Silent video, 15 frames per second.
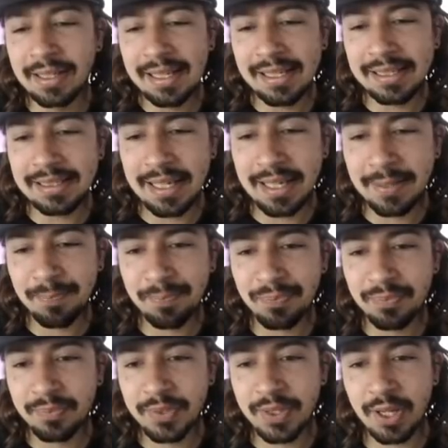is here.
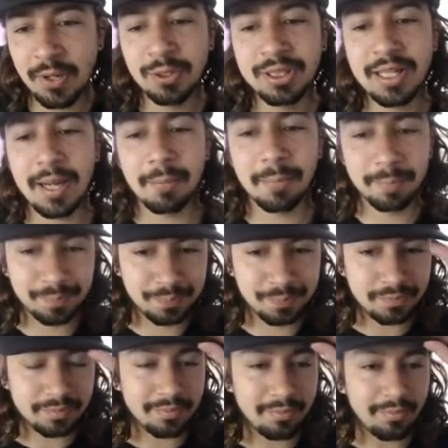So, what's up?
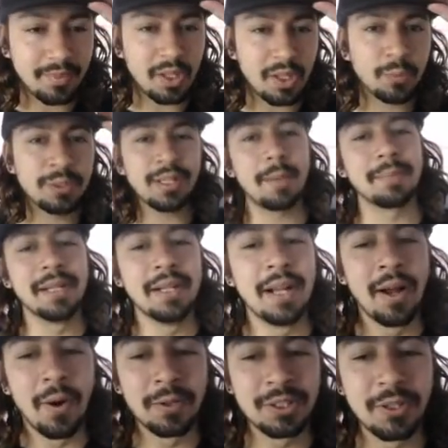What's up?
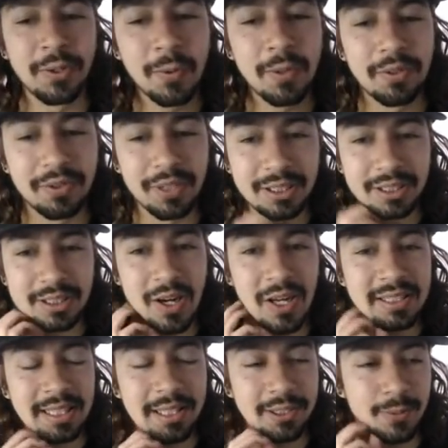So, all of you.
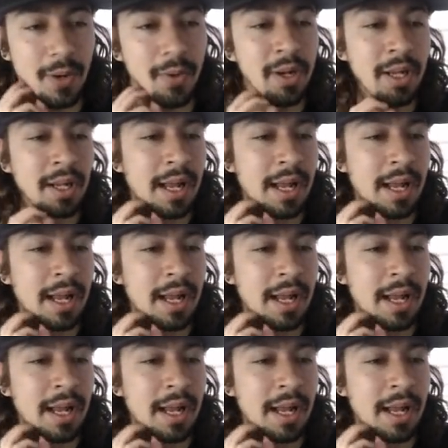Sky's here as well.